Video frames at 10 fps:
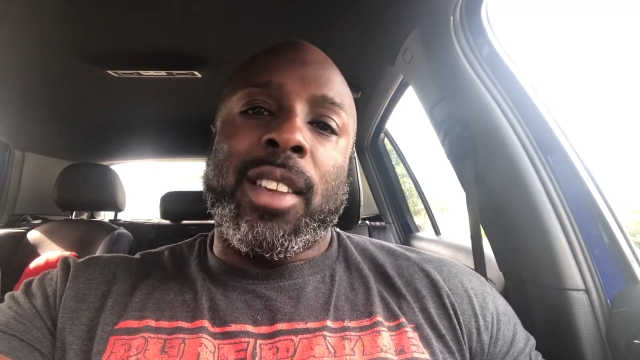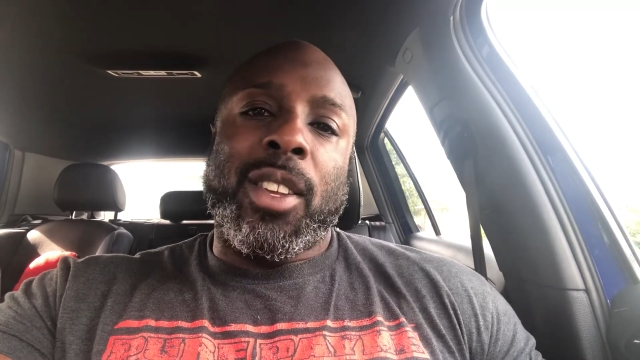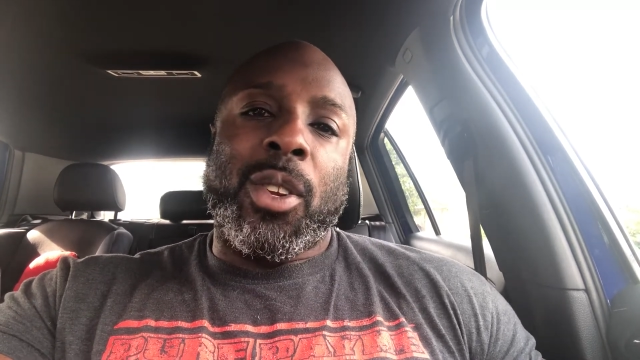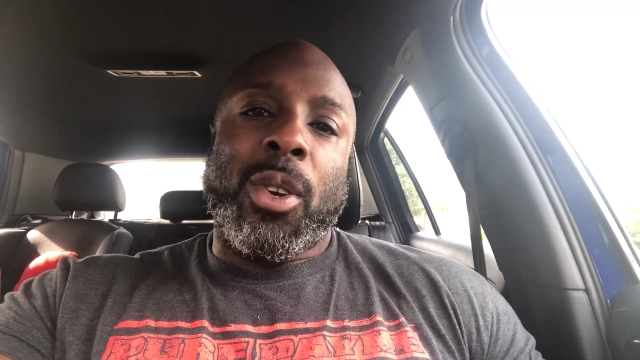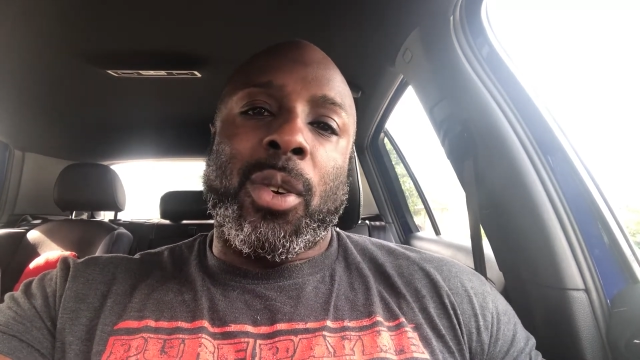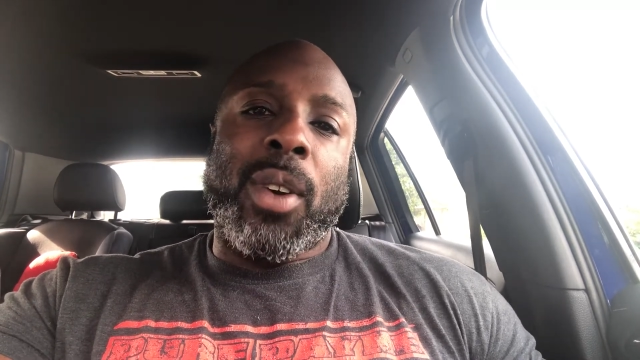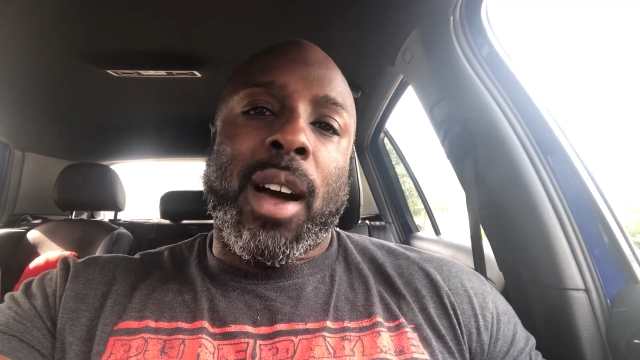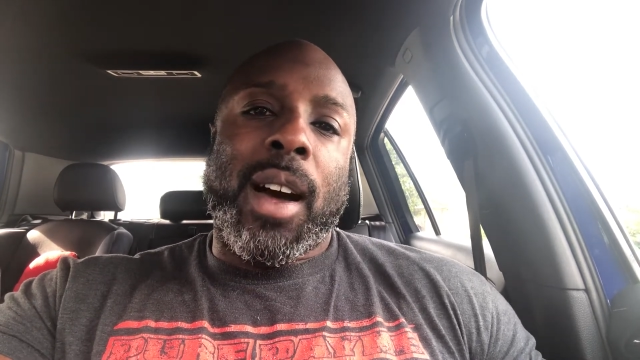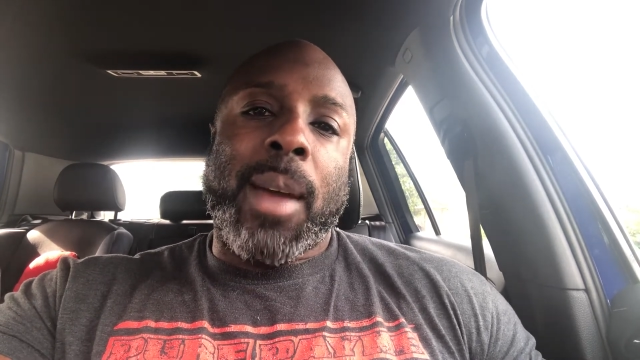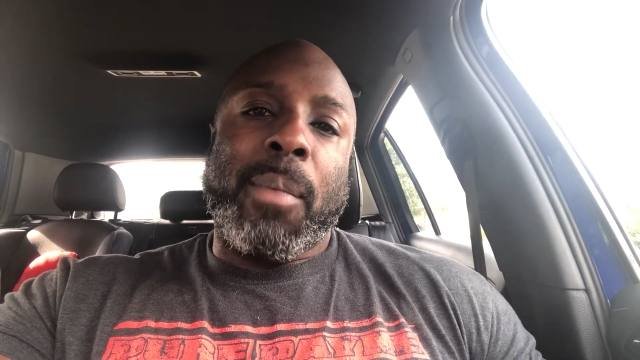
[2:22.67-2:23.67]
You know,
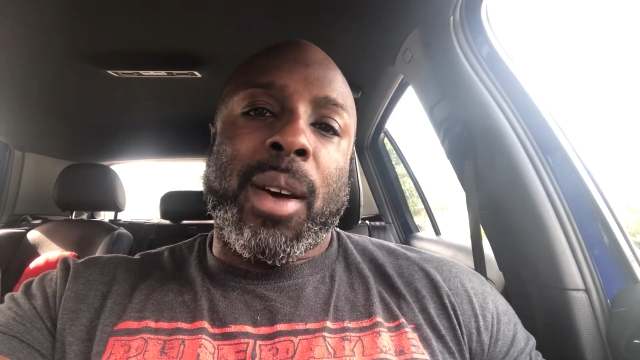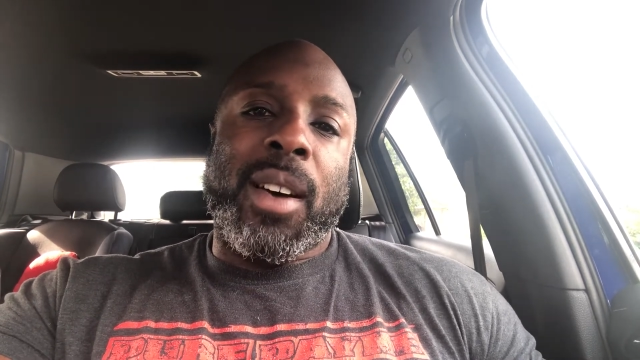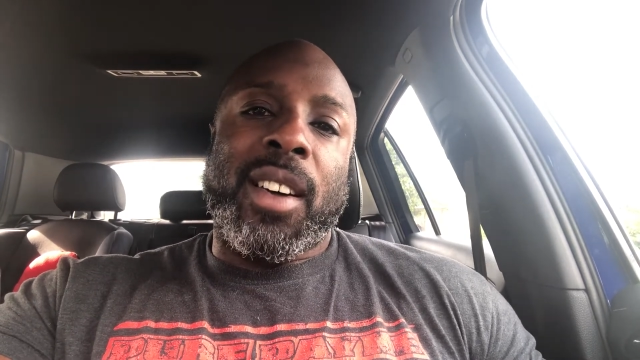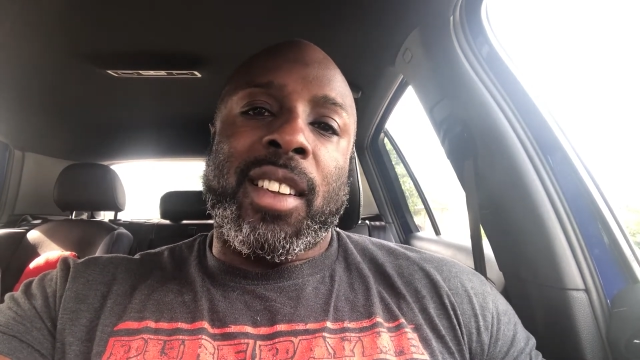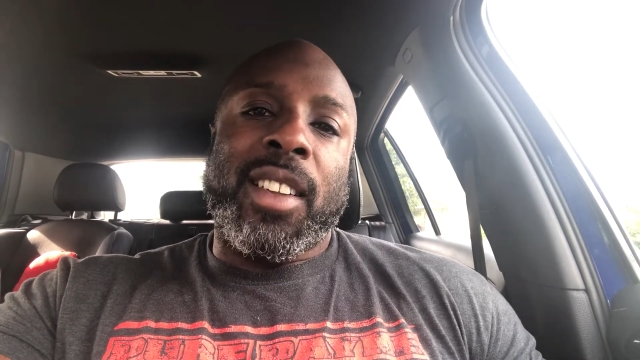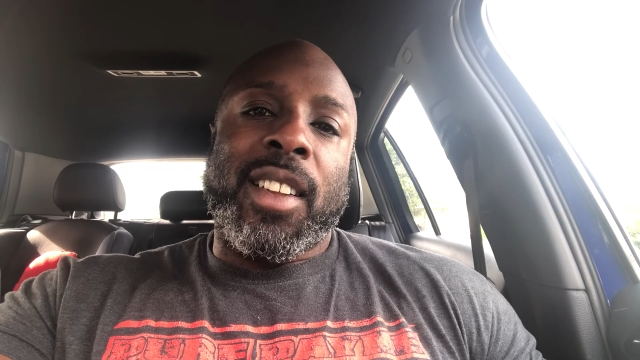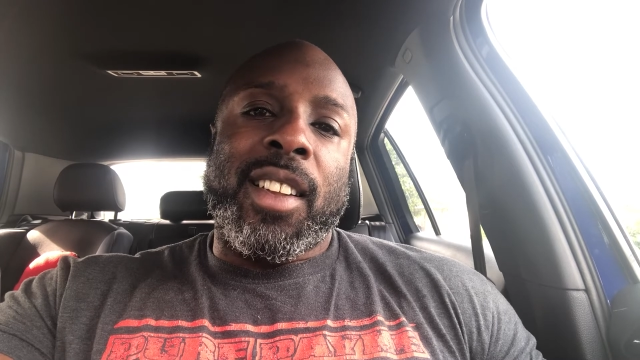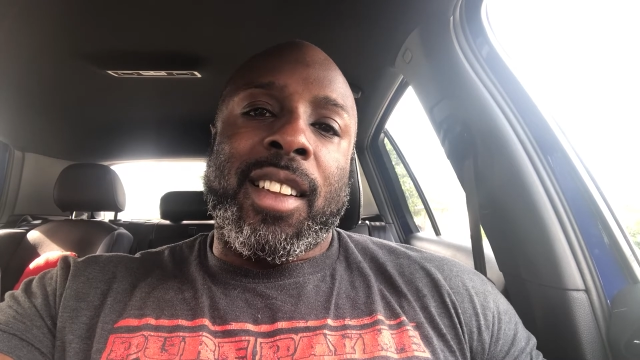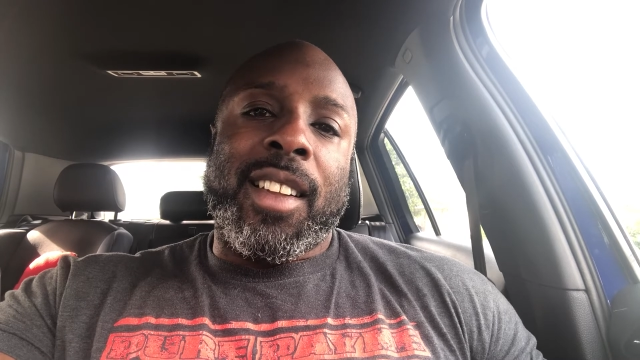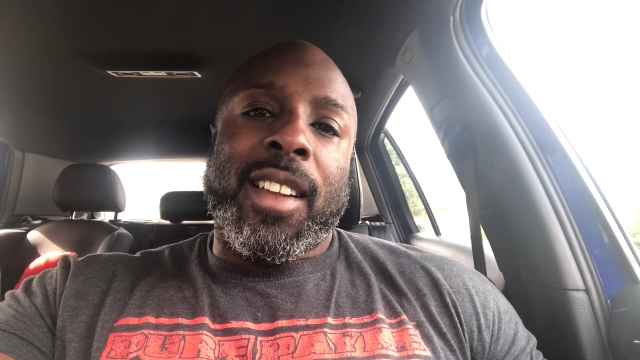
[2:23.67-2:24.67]

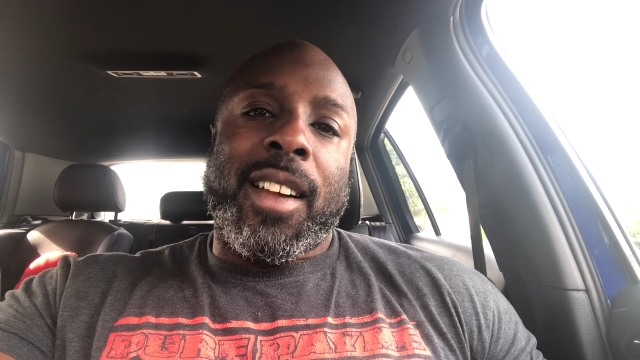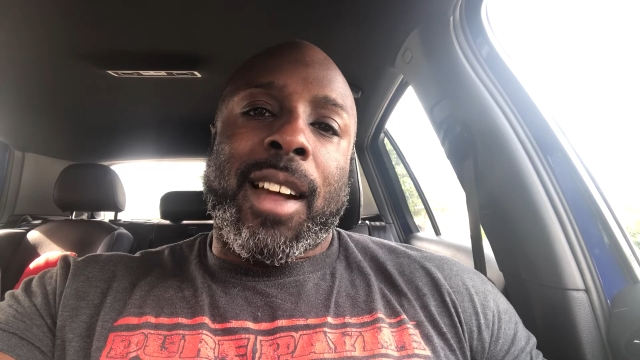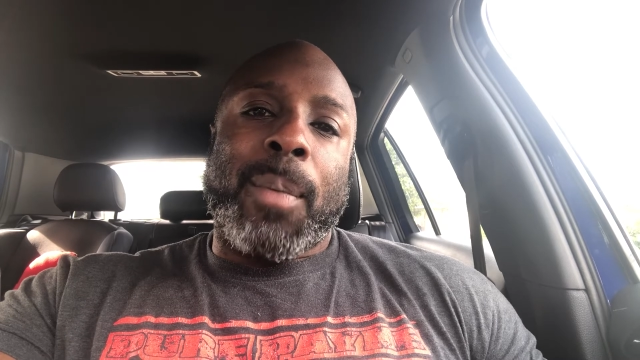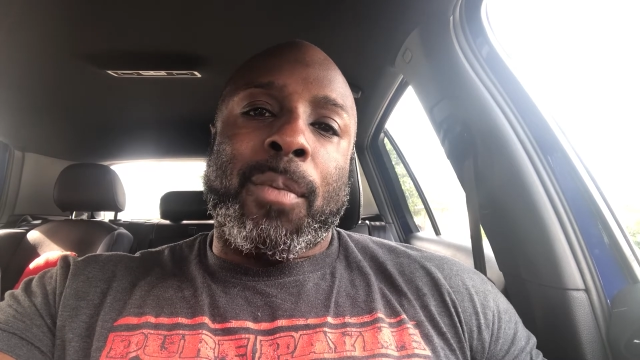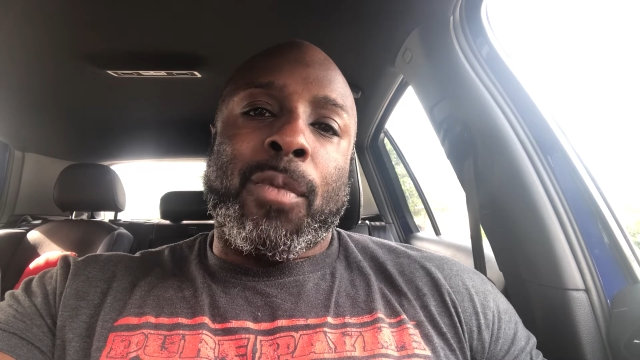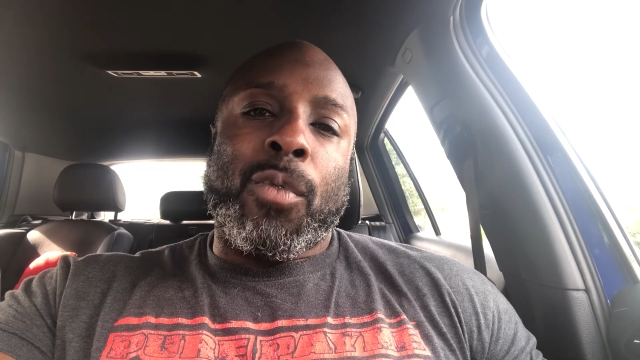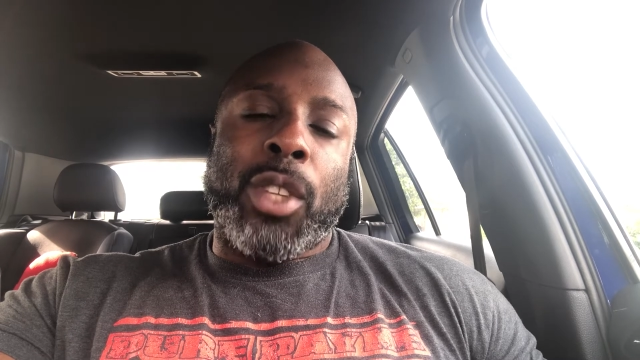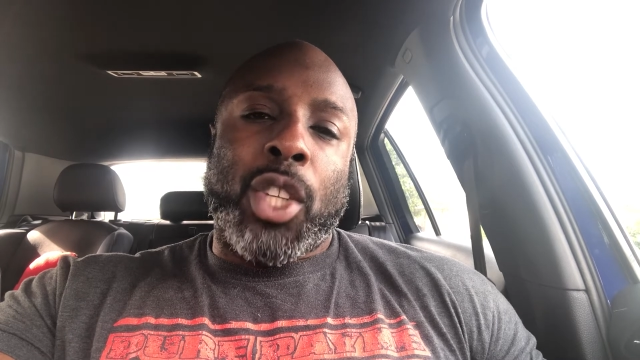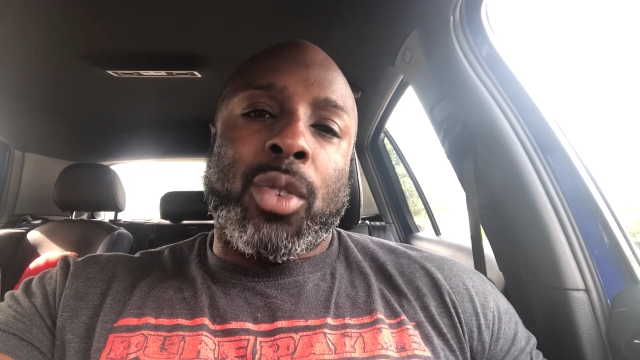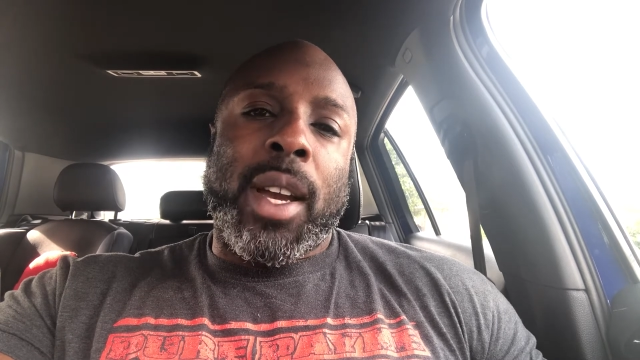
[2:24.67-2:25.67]
I'm
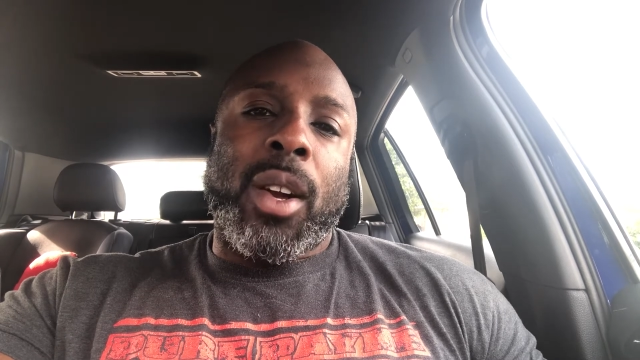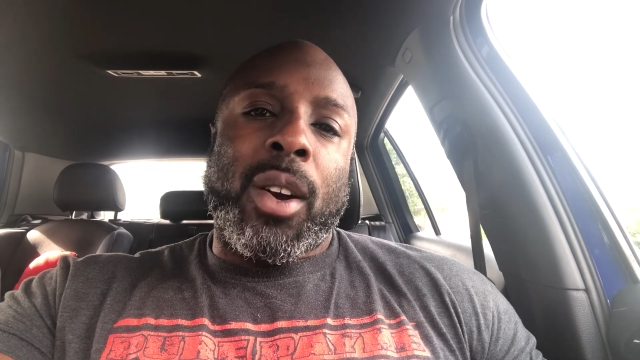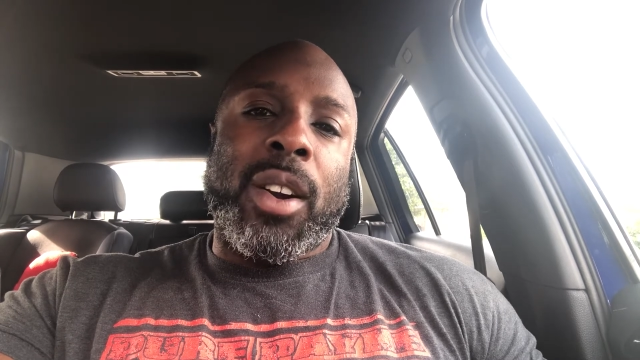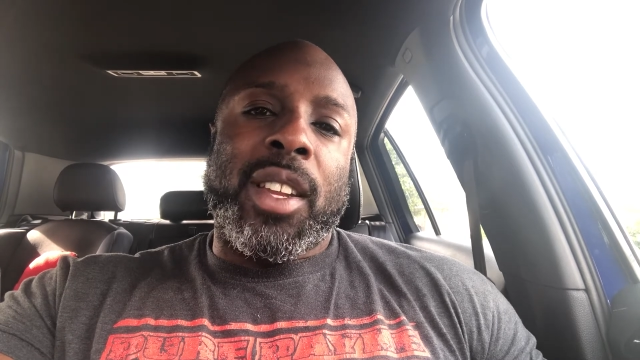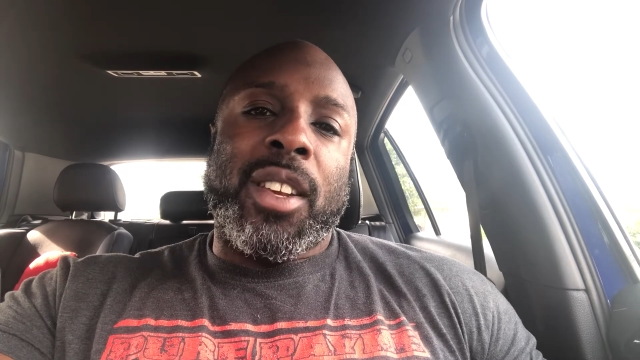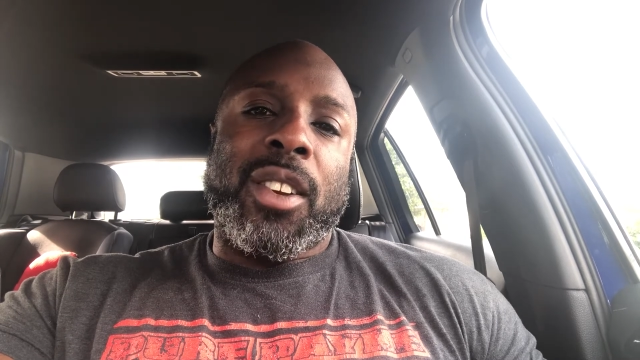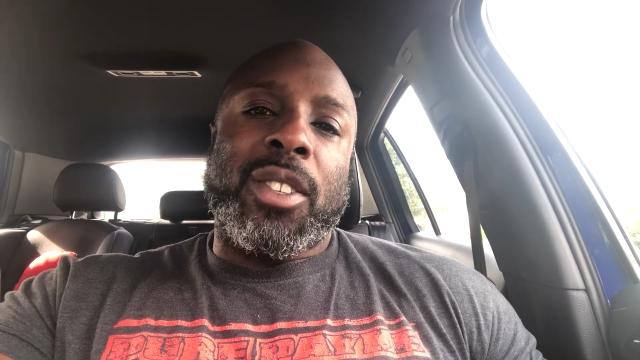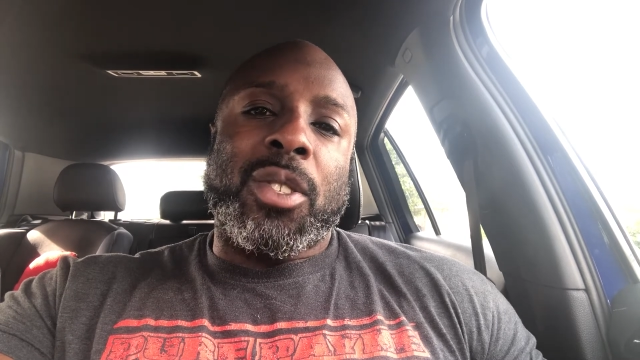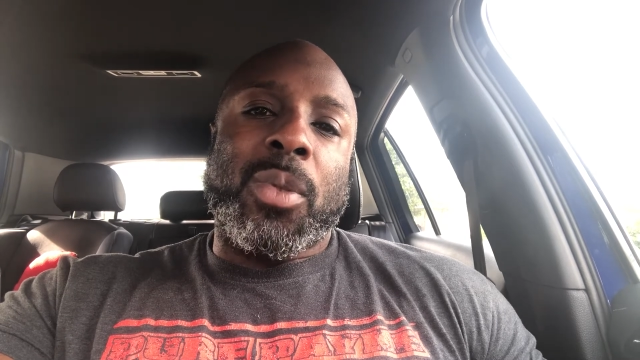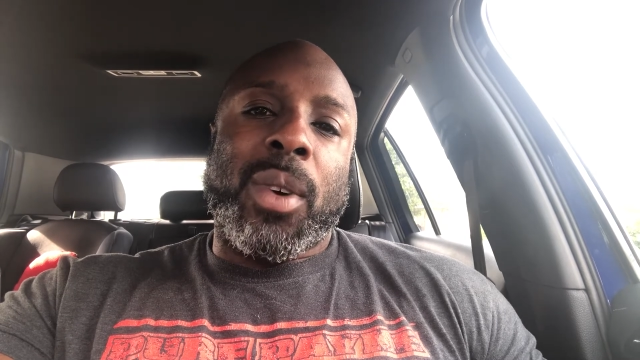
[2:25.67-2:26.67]
really trying hard here
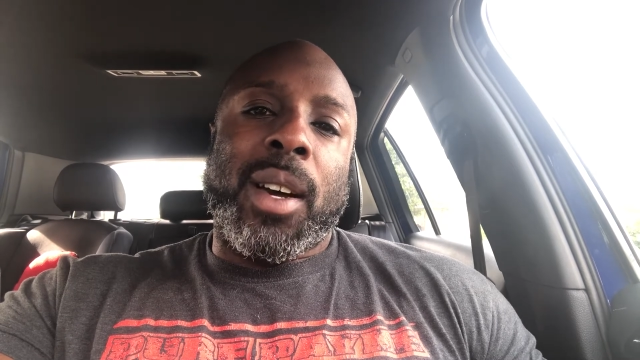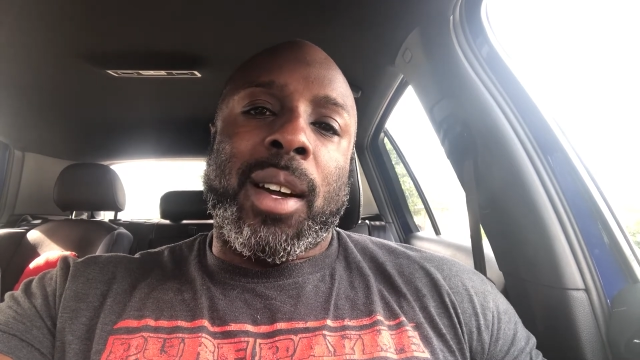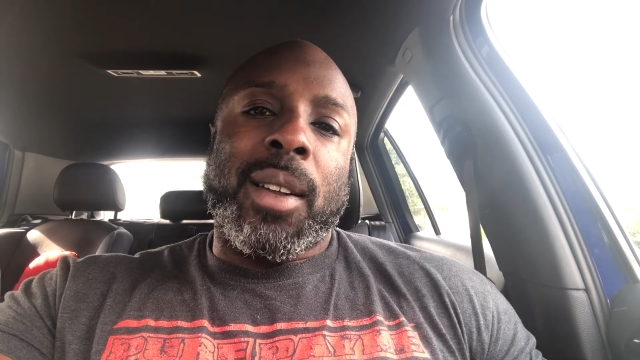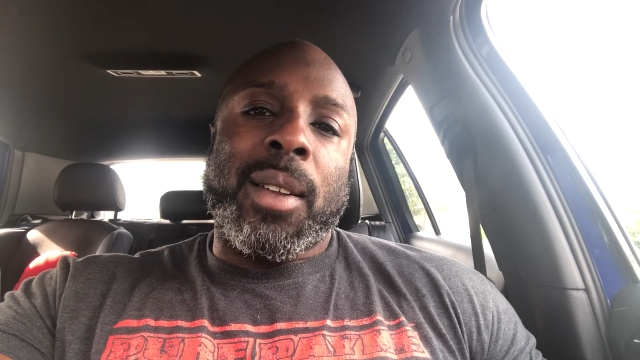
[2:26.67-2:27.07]
to